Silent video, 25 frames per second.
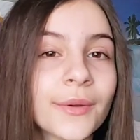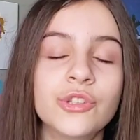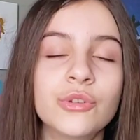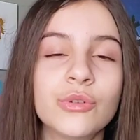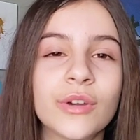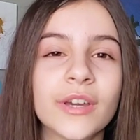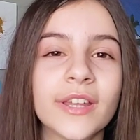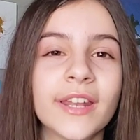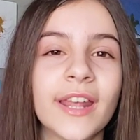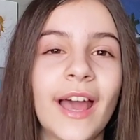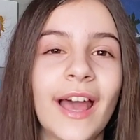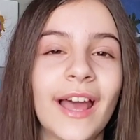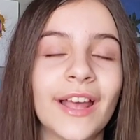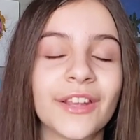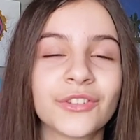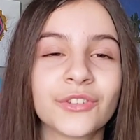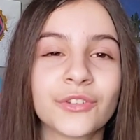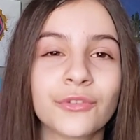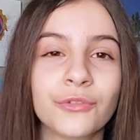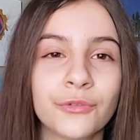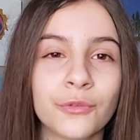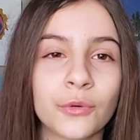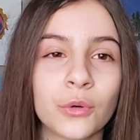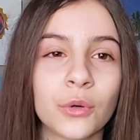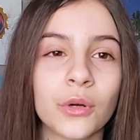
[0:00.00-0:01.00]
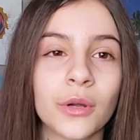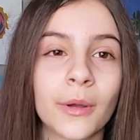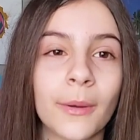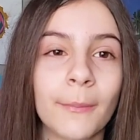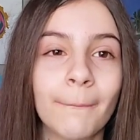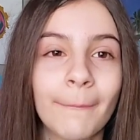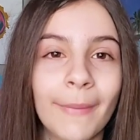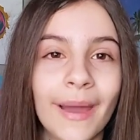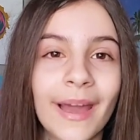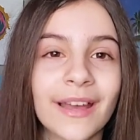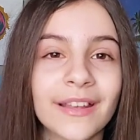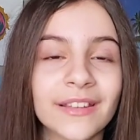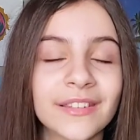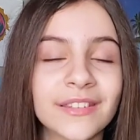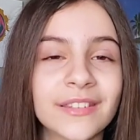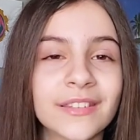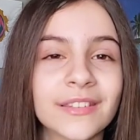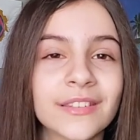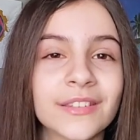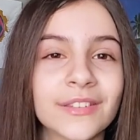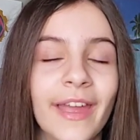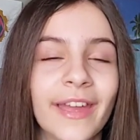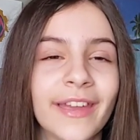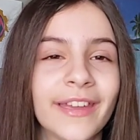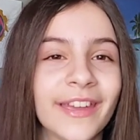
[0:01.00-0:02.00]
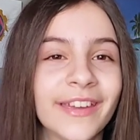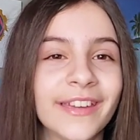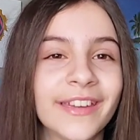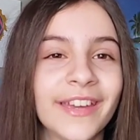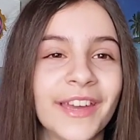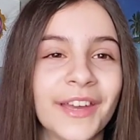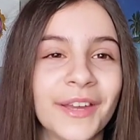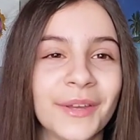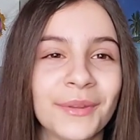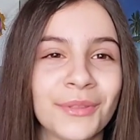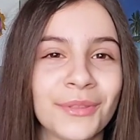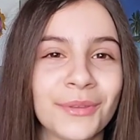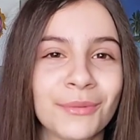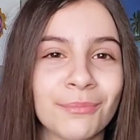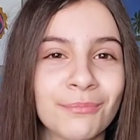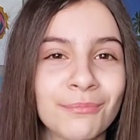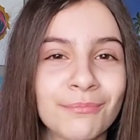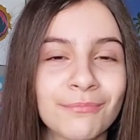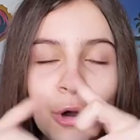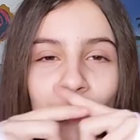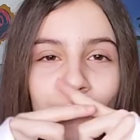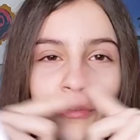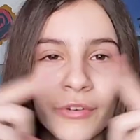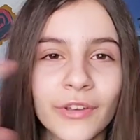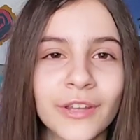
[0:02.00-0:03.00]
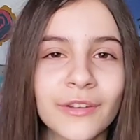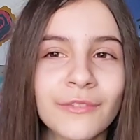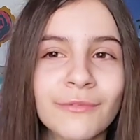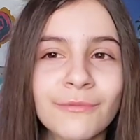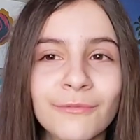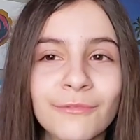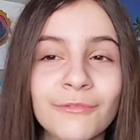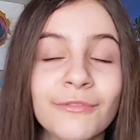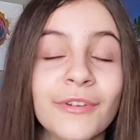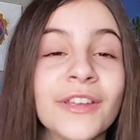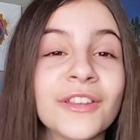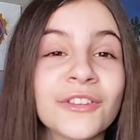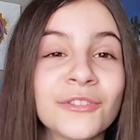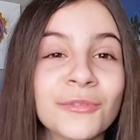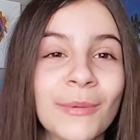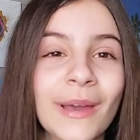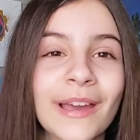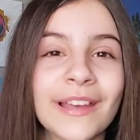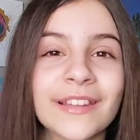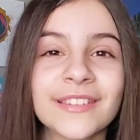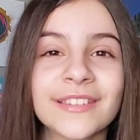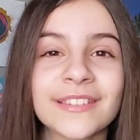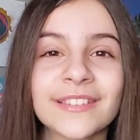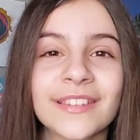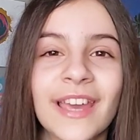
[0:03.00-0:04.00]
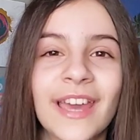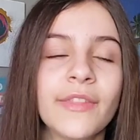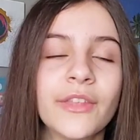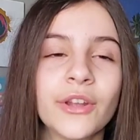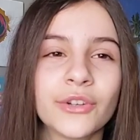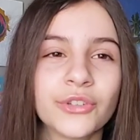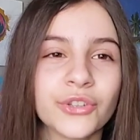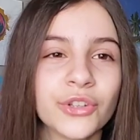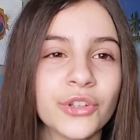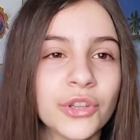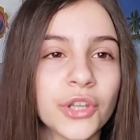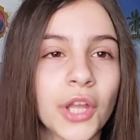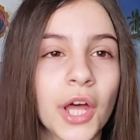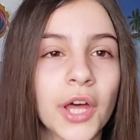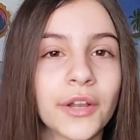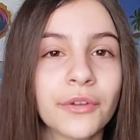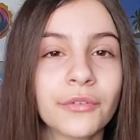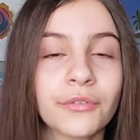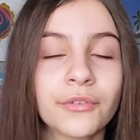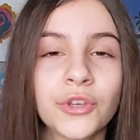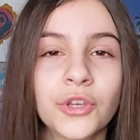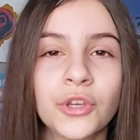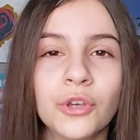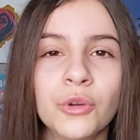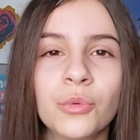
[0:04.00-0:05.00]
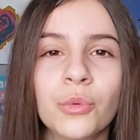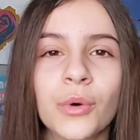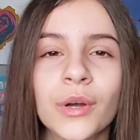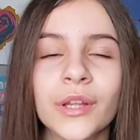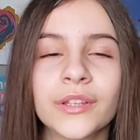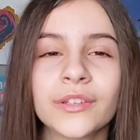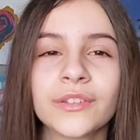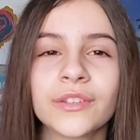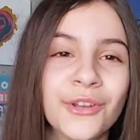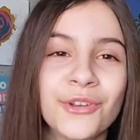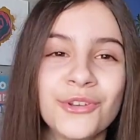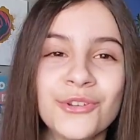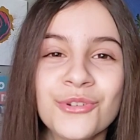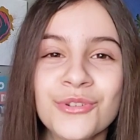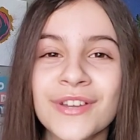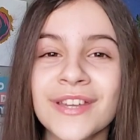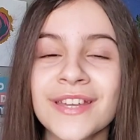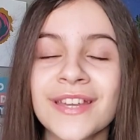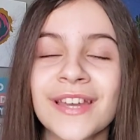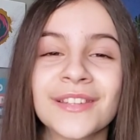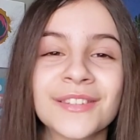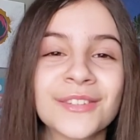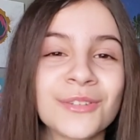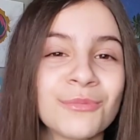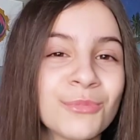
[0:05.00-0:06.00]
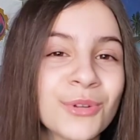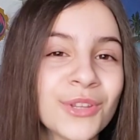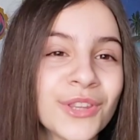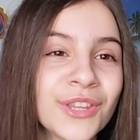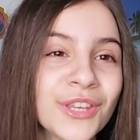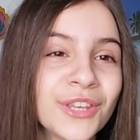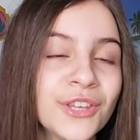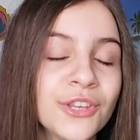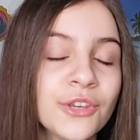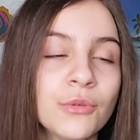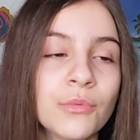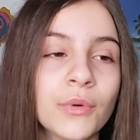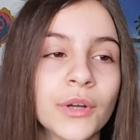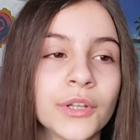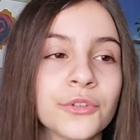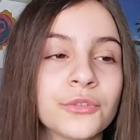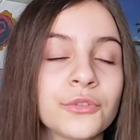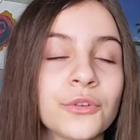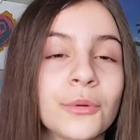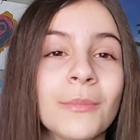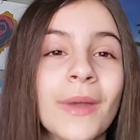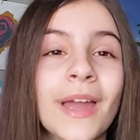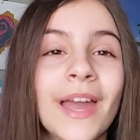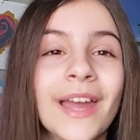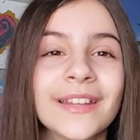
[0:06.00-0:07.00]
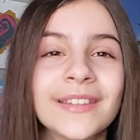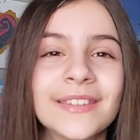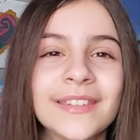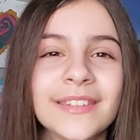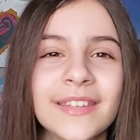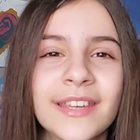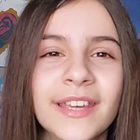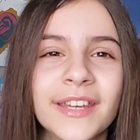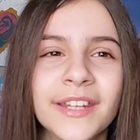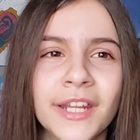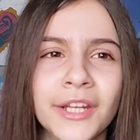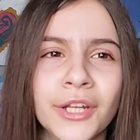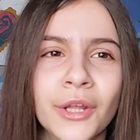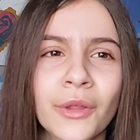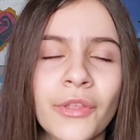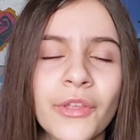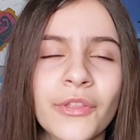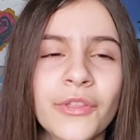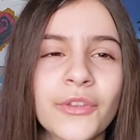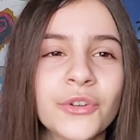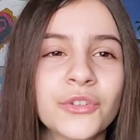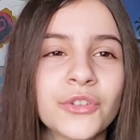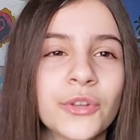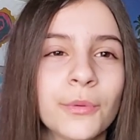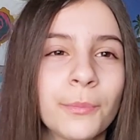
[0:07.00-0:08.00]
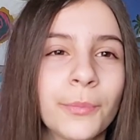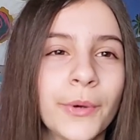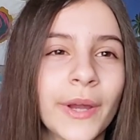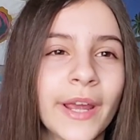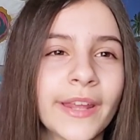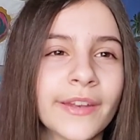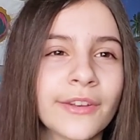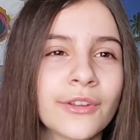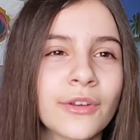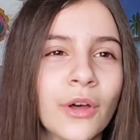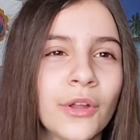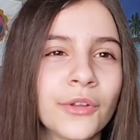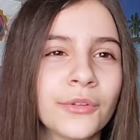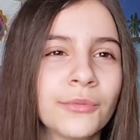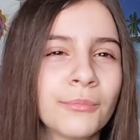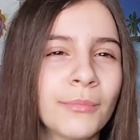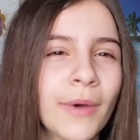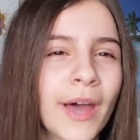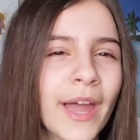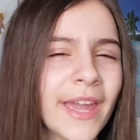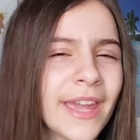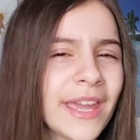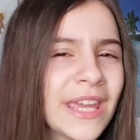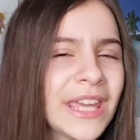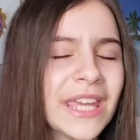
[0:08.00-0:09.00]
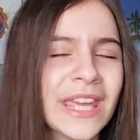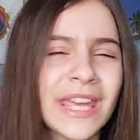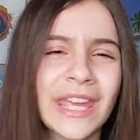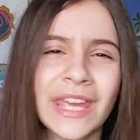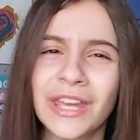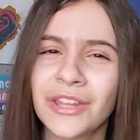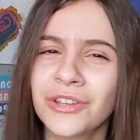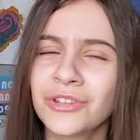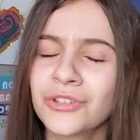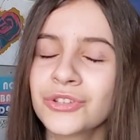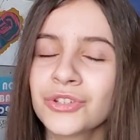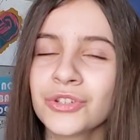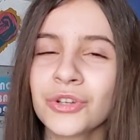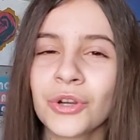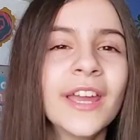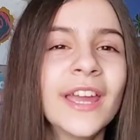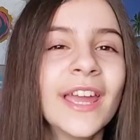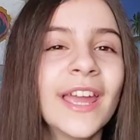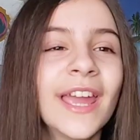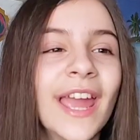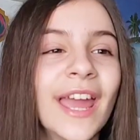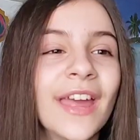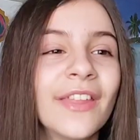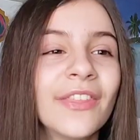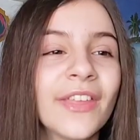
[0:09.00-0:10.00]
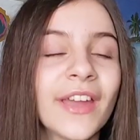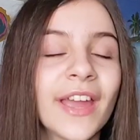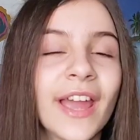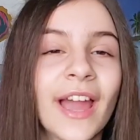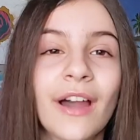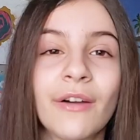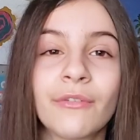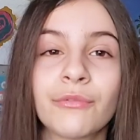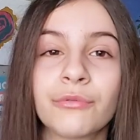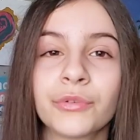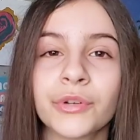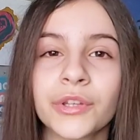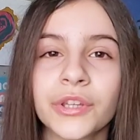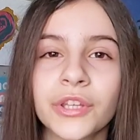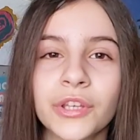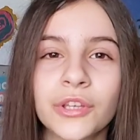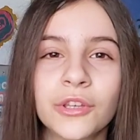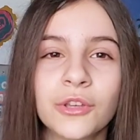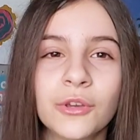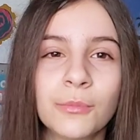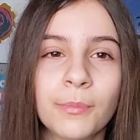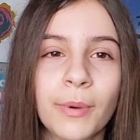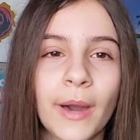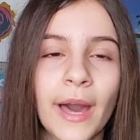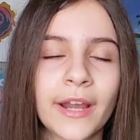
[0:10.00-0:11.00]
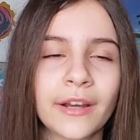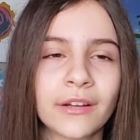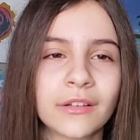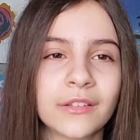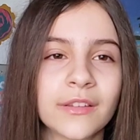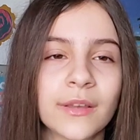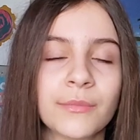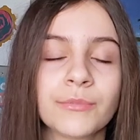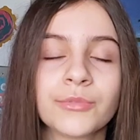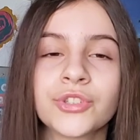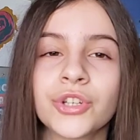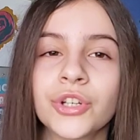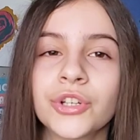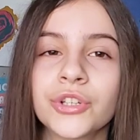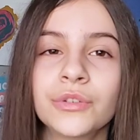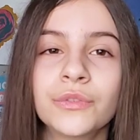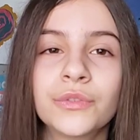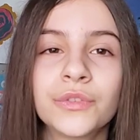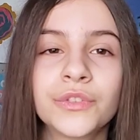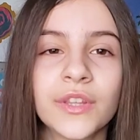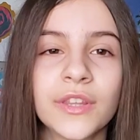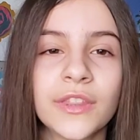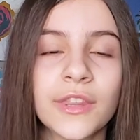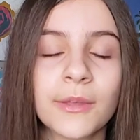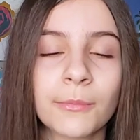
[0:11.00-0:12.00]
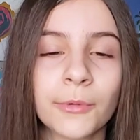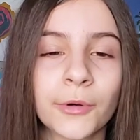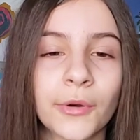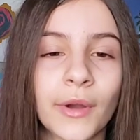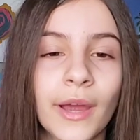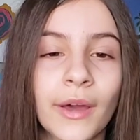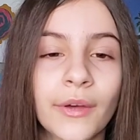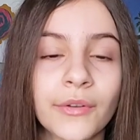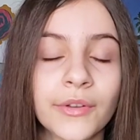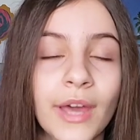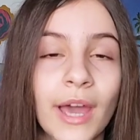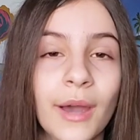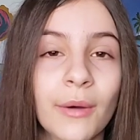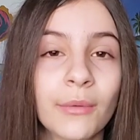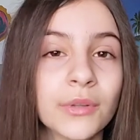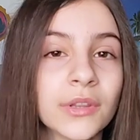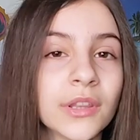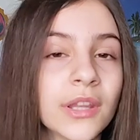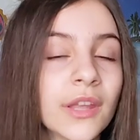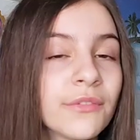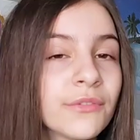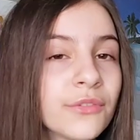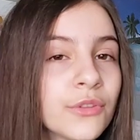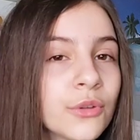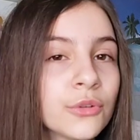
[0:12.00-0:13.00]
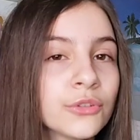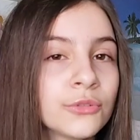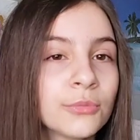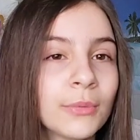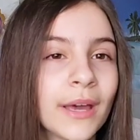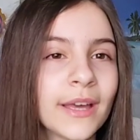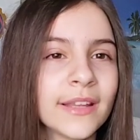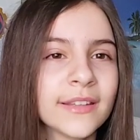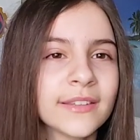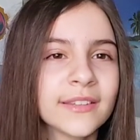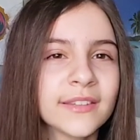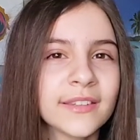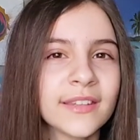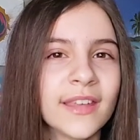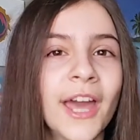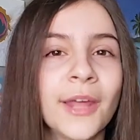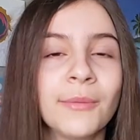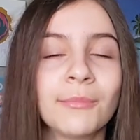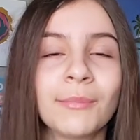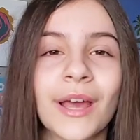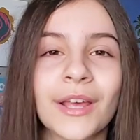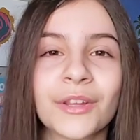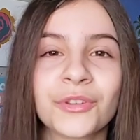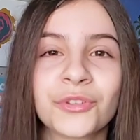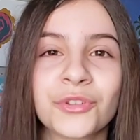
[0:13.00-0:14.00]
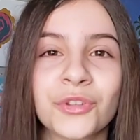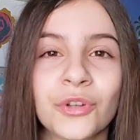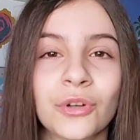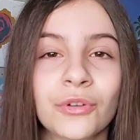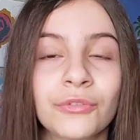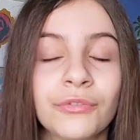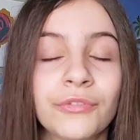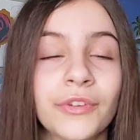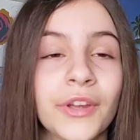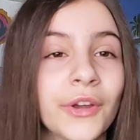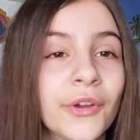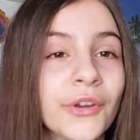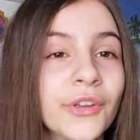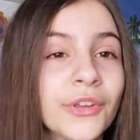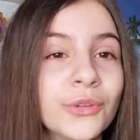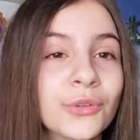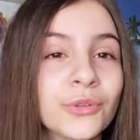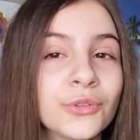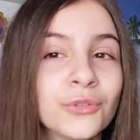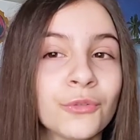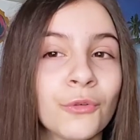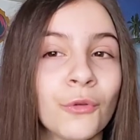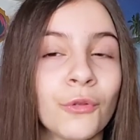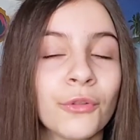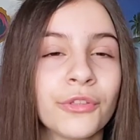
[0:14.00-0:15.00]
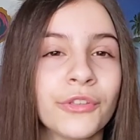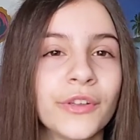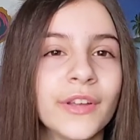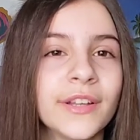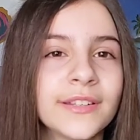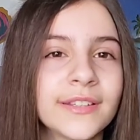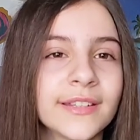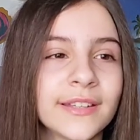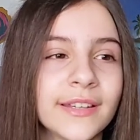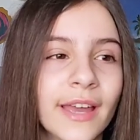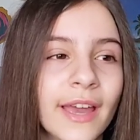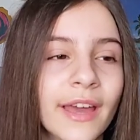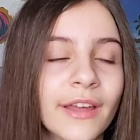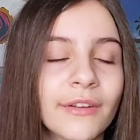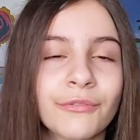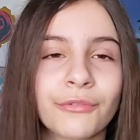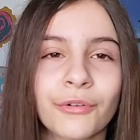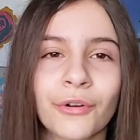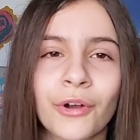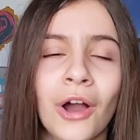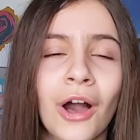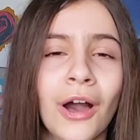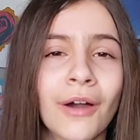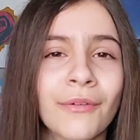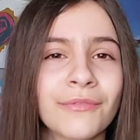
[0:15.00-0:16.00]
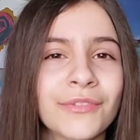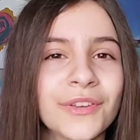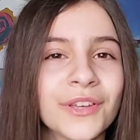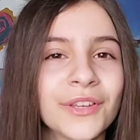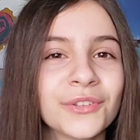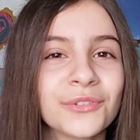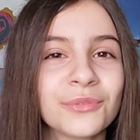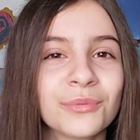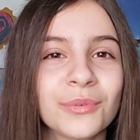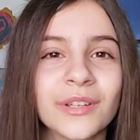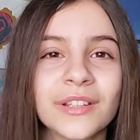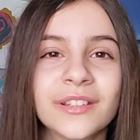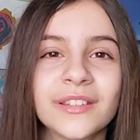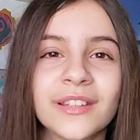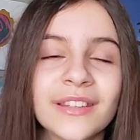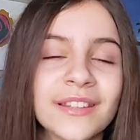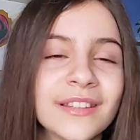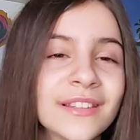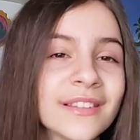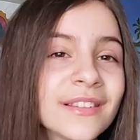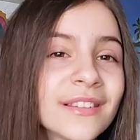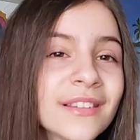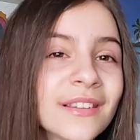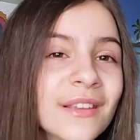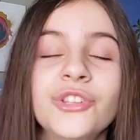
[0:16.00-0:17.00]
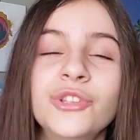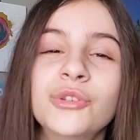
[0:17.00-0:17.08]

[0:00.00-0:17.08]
You can ask for masks, aka the COVID face masks, and there's a lot of cute ones. I know you can get some really cute ones from Etsy, and I know that there's a brand called My Kitsch, and they have really cute patterns. I'm sure you've seen them around. I would love those masks, and masks are very useful thing to get for obvious reasons.